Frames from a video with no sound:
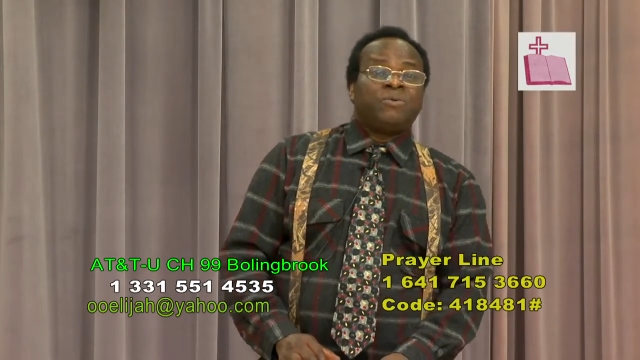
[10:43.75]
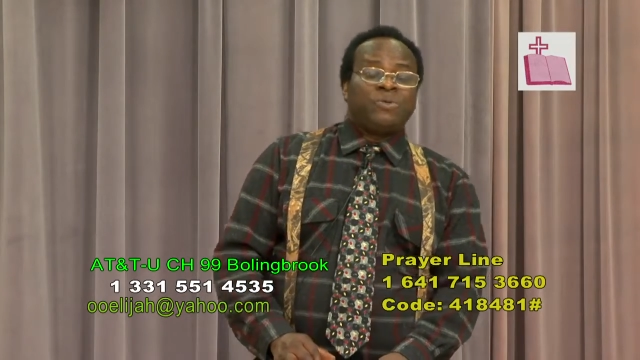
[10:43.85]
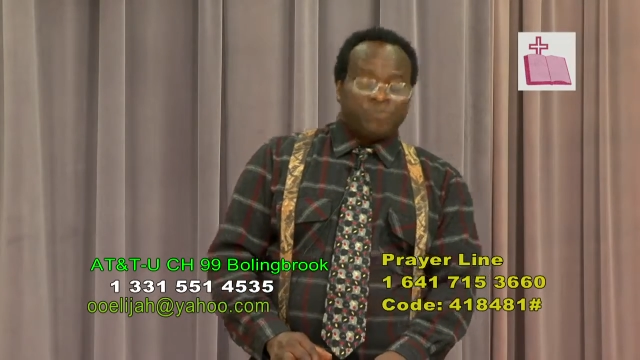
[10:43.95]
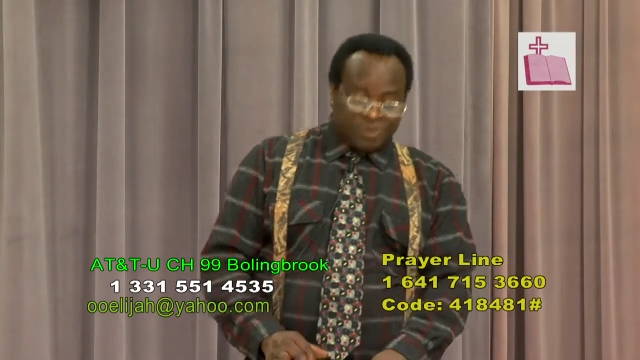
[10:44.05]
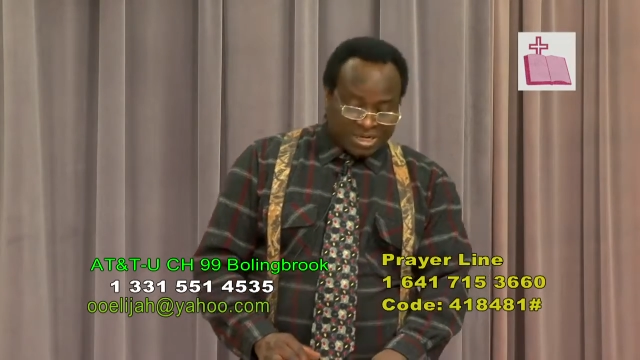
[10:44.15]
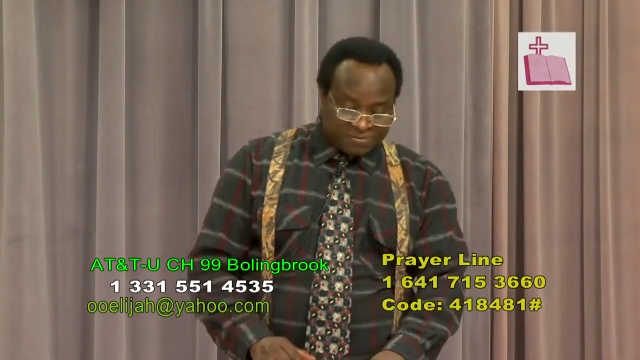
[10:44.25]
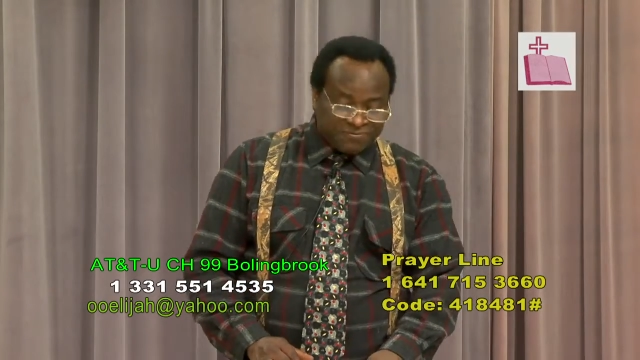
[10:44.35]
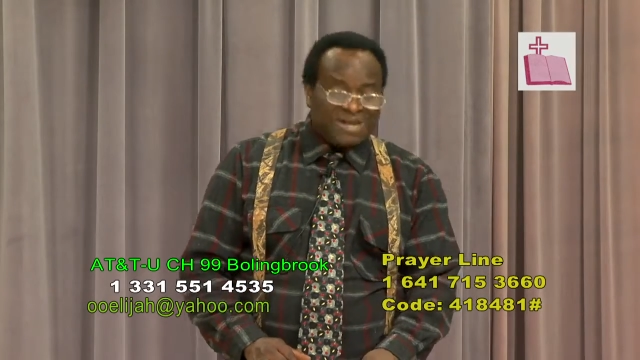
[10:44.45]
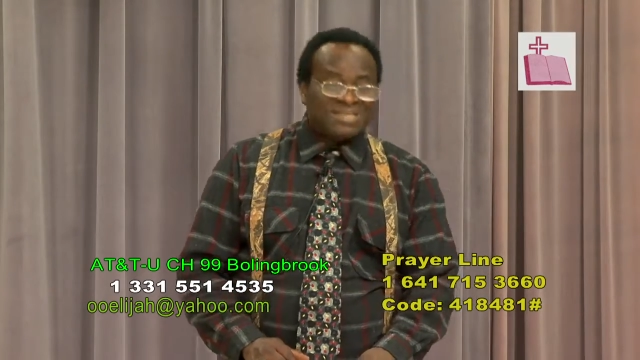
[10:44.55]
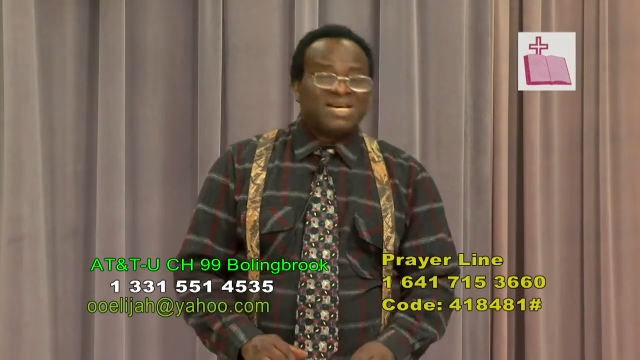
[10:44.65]
which plays
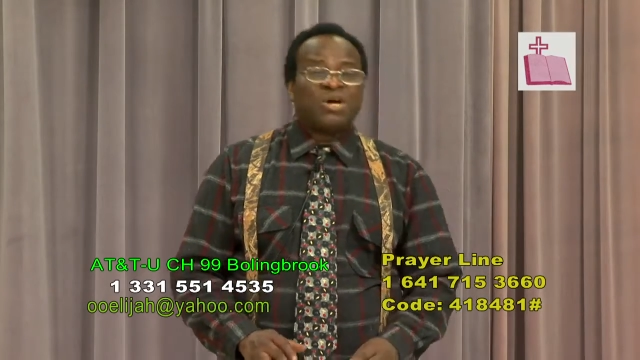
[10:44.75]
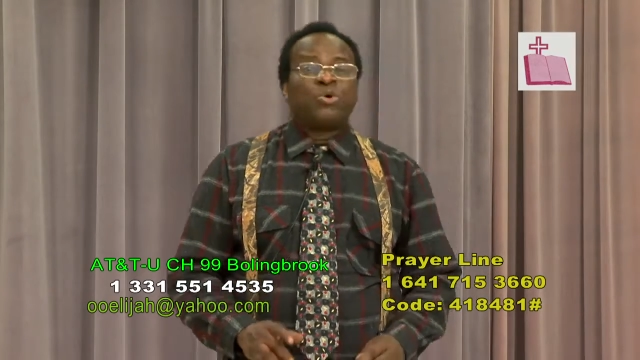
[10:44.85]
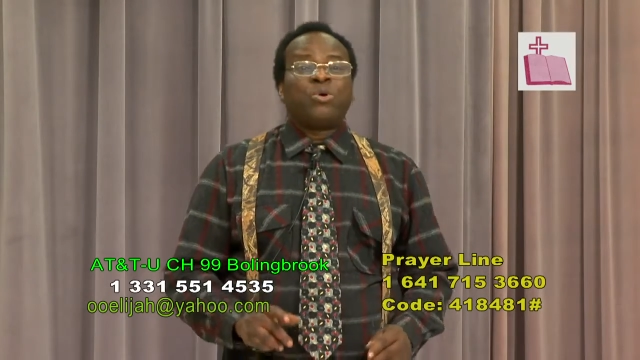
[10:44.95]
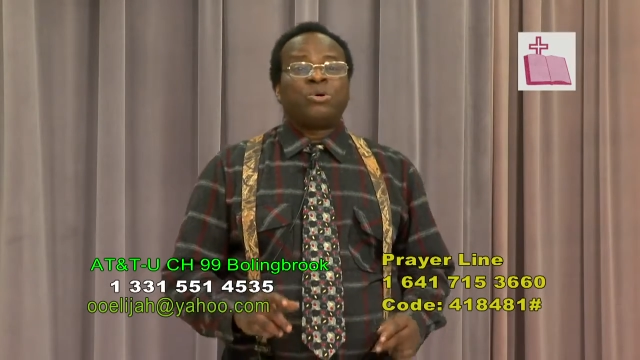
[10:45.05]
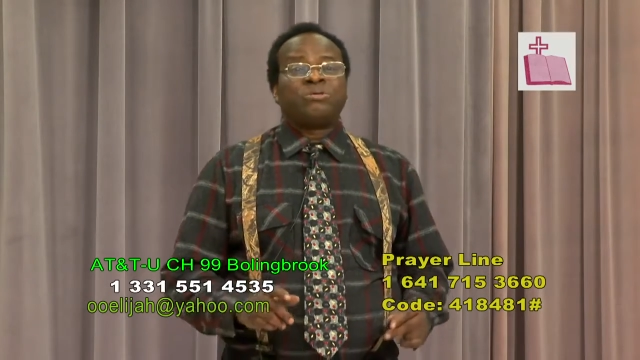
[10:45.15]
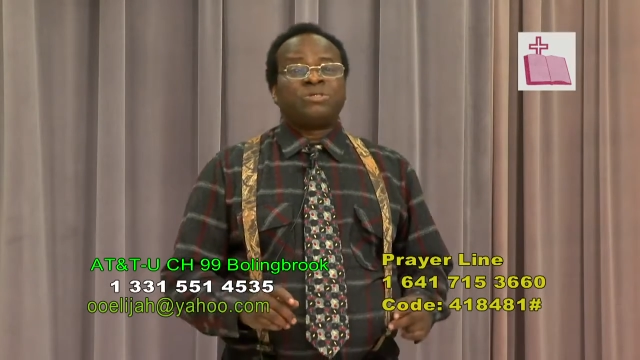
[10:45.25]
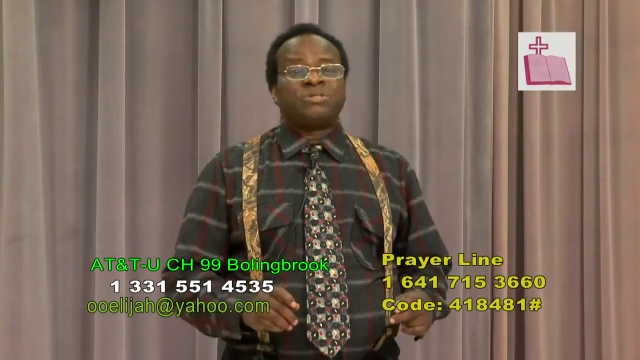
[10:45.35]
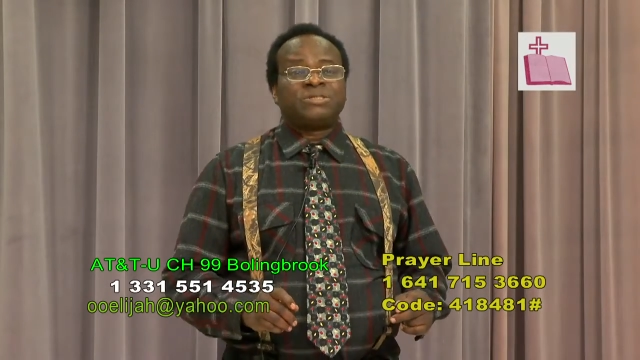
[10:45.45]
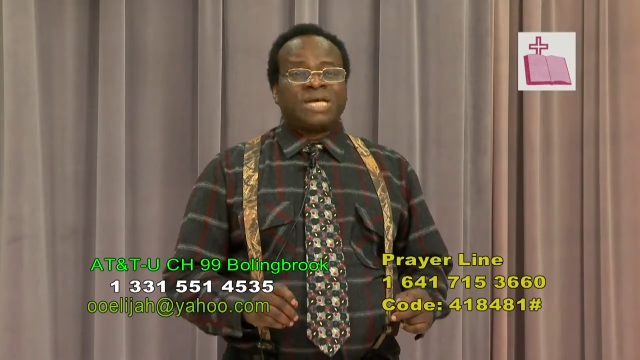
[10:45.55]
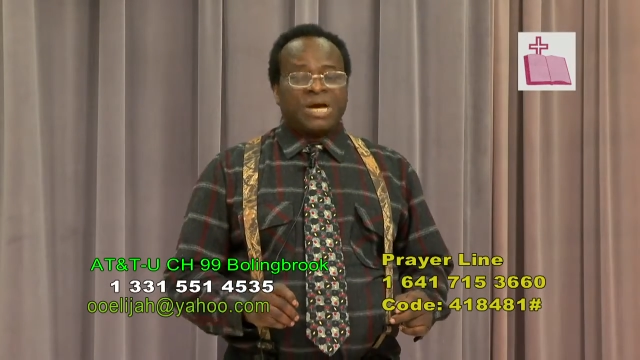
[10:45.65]
vital role
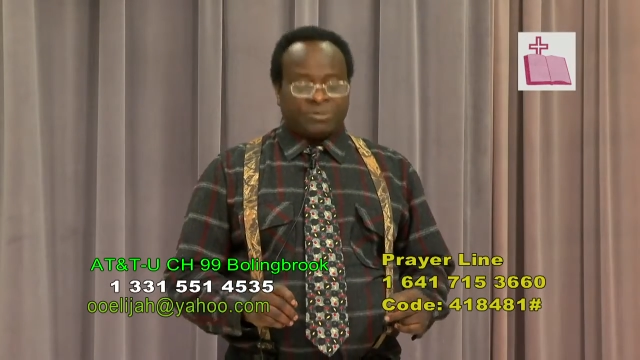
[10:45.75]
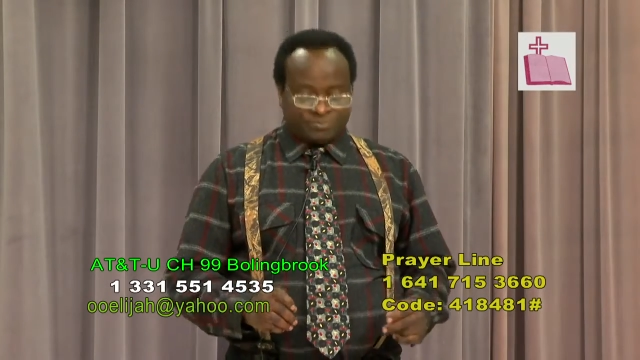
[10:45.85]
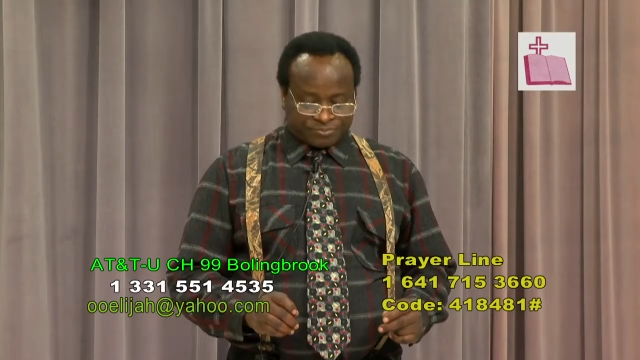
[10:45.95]
now,